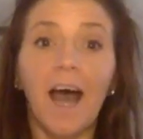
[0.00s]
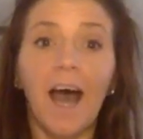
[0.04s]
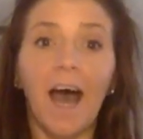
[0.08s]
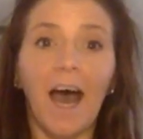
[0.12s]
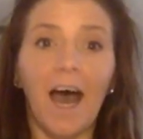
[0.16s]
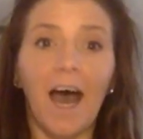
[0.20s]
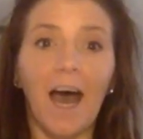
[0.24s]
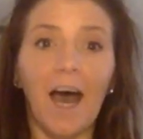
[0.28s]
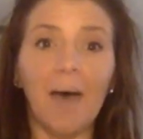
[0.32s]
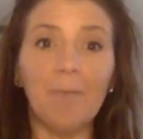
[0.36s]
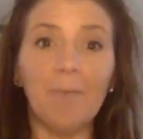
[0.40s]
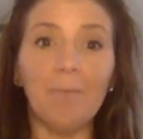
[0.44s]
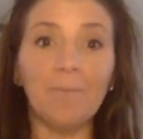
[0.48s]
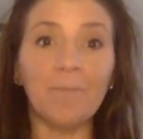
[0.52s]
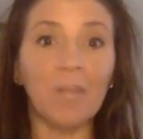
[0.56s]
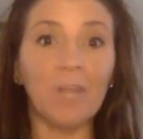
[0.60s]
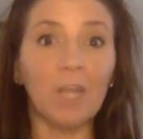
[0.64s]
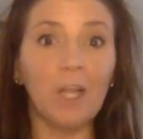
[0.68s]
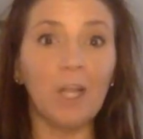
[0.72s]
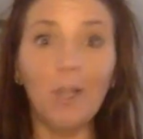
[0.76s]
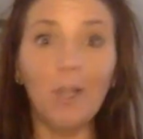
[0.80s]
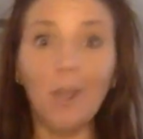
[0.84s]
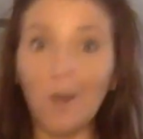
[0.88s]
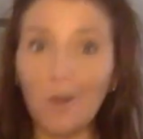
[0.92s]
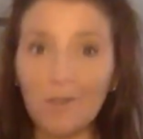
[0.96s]

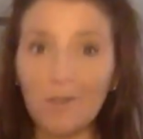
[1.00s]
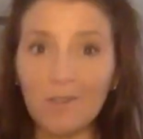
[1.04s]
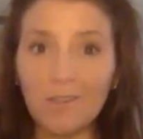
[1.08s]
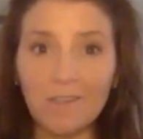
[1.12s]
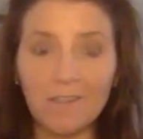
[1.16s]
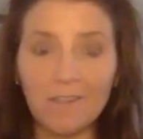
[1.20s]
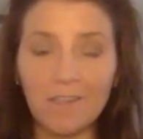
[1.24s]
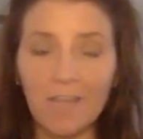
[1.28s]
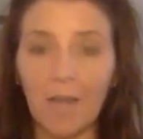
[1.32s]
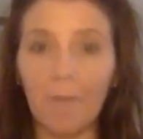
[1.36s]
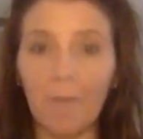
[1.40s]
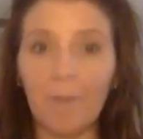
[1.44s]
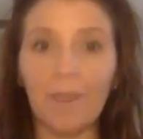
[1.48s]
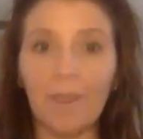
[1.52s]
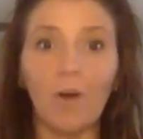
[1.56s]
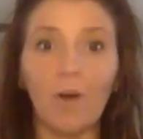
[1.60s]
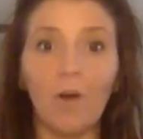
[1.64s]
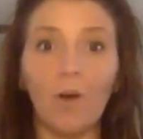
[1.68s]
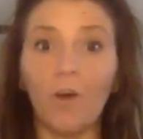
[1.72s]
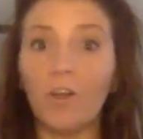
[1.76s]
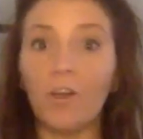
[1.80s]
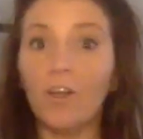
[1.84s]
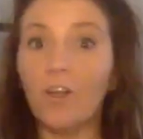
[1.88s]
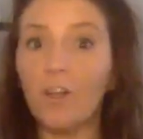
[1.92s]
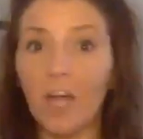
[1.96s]
Lots is going on.